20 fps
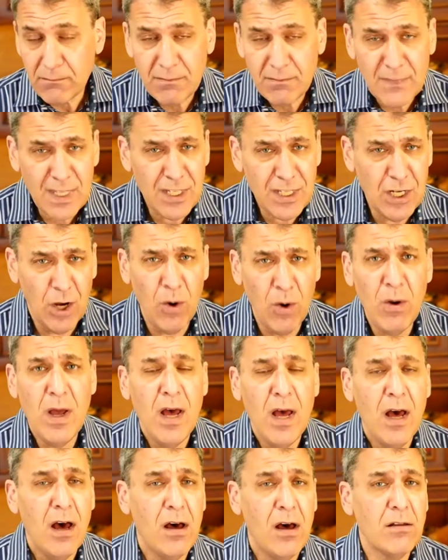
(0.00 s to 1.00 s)
you know,
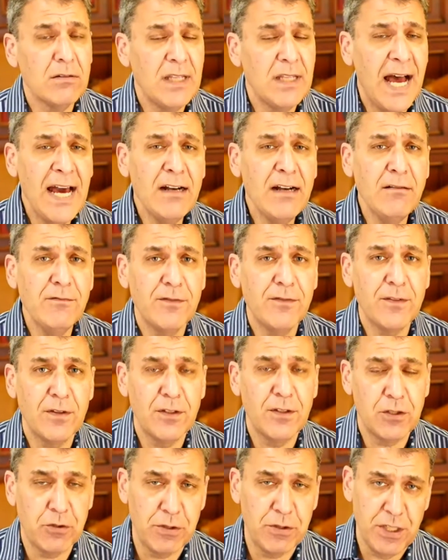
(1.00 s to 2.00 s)
a lot of the
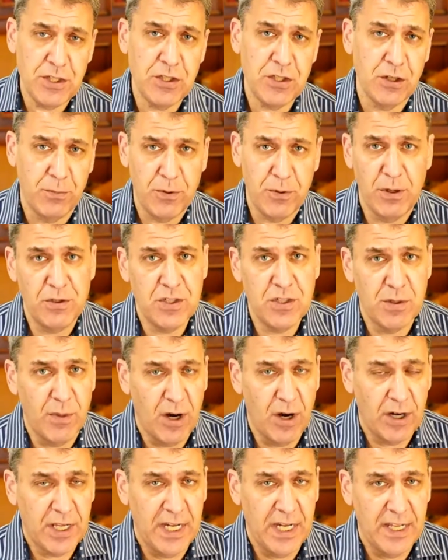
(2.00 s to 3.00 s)
traditional approach to
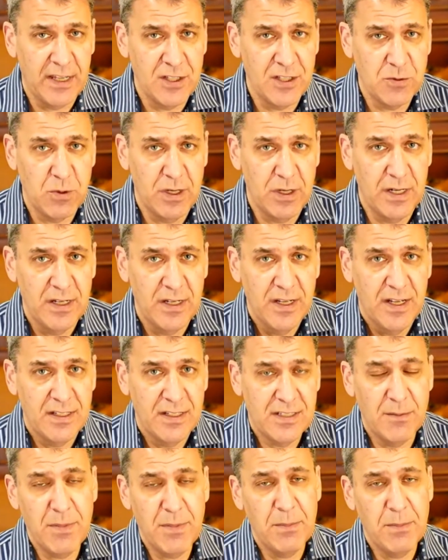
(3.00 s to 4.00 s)
marketing is what
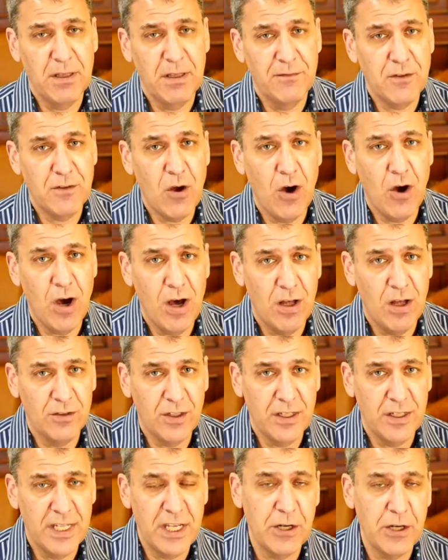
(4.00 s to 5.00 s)
some people have called
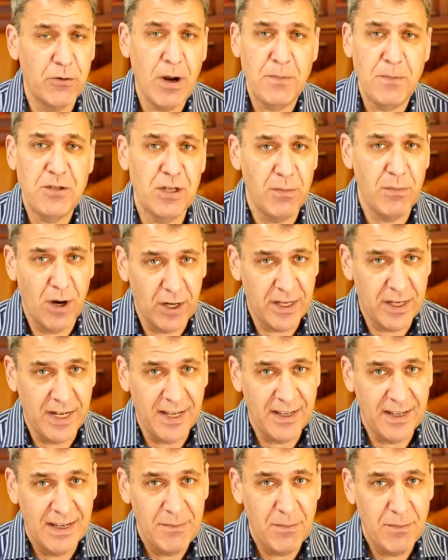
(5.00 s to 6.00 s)
interruption marketing,
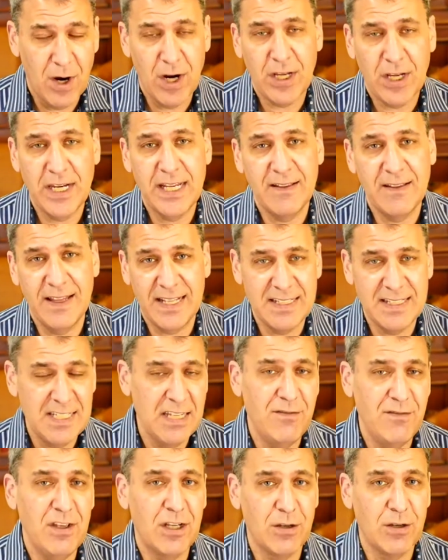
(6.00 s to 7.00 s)
marketing like a
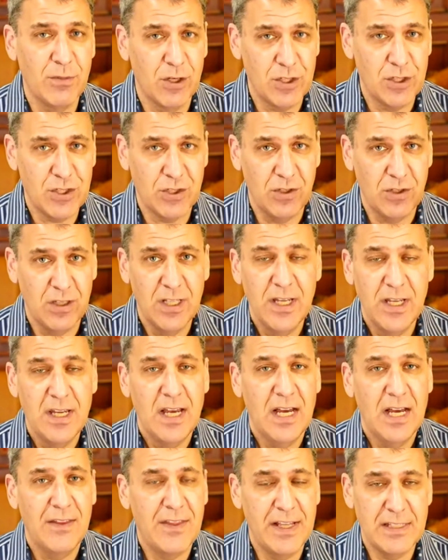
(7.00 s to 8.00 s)
TV commercial
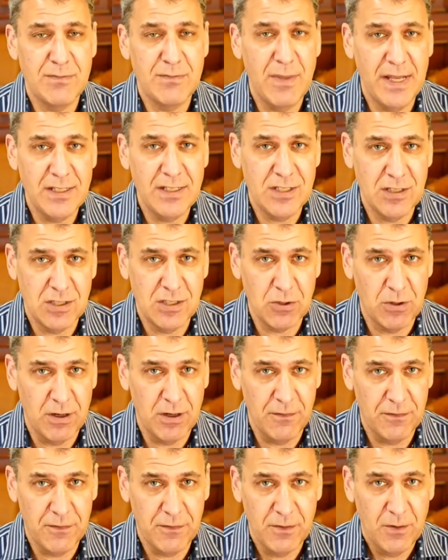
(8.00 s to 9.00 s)
that's meant to sort of